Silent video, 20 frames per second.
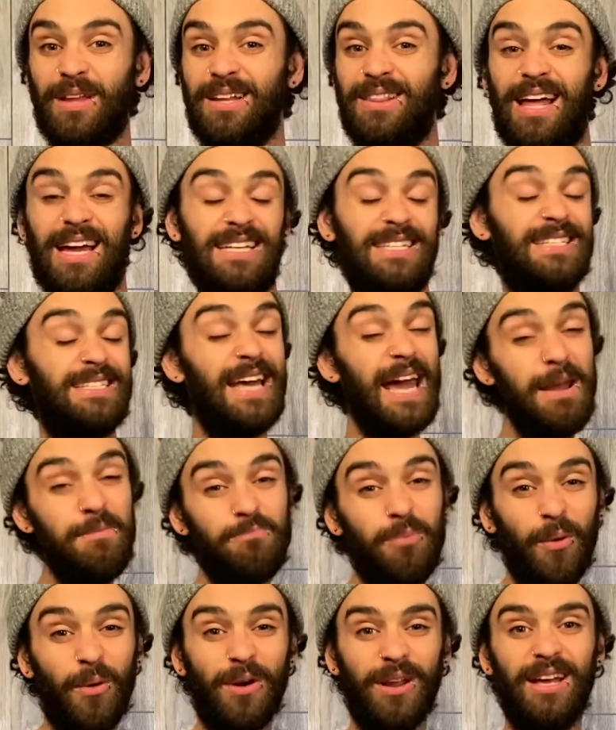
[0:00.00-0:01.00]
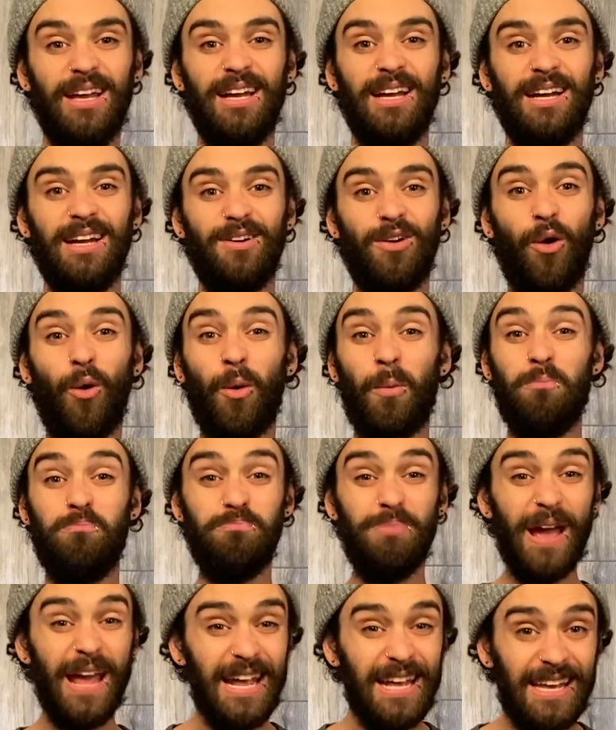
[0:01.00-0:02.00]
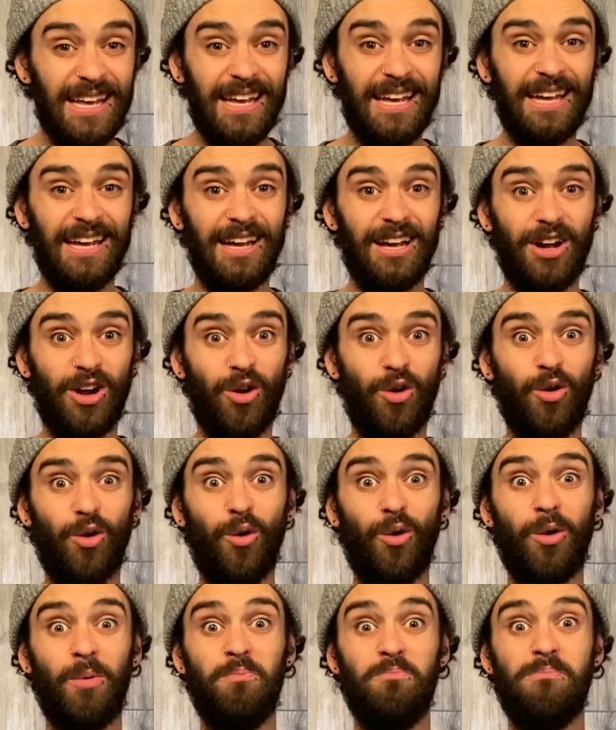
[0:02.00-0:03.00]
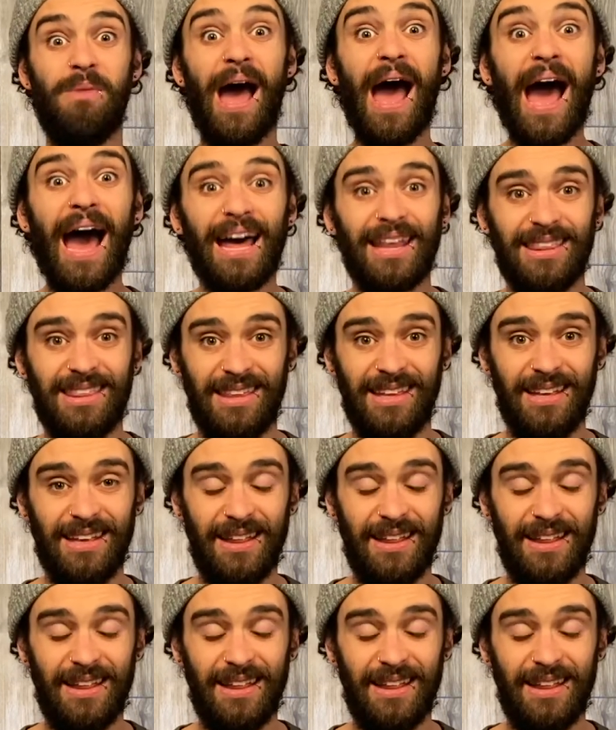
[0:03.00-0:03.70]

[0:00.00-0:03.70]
like skateboarding or baking or math.